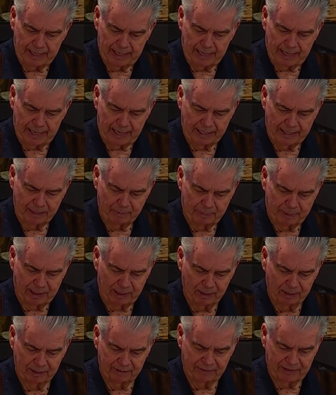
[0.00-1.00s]
and in
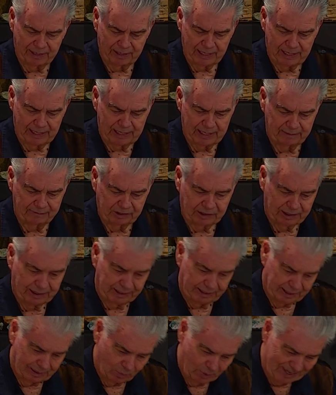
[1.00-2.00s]
peril of their lives,
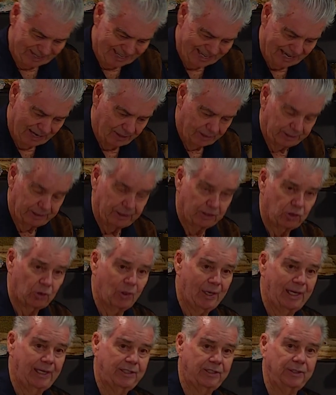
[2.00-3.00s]
they went down to
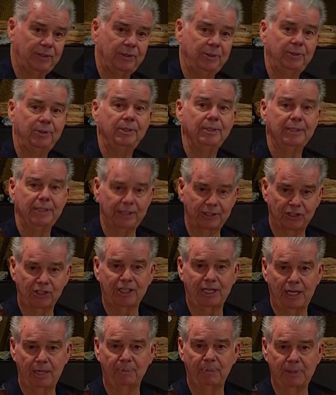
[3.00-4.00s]
try to
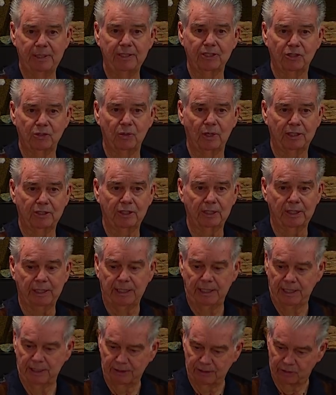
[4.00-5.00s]
escape the destruction.
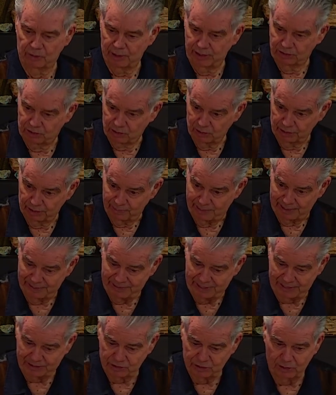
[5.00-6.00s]
The drain's only about
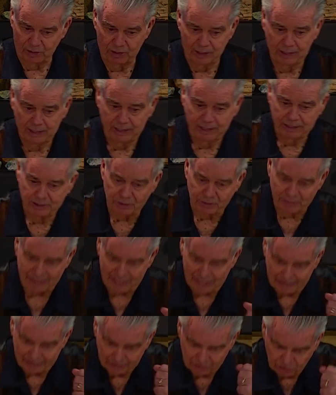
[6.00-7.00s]
that tall, so they
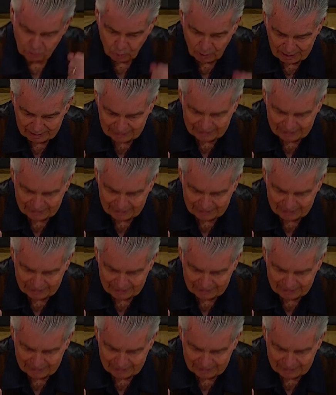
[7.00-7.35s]
had to squat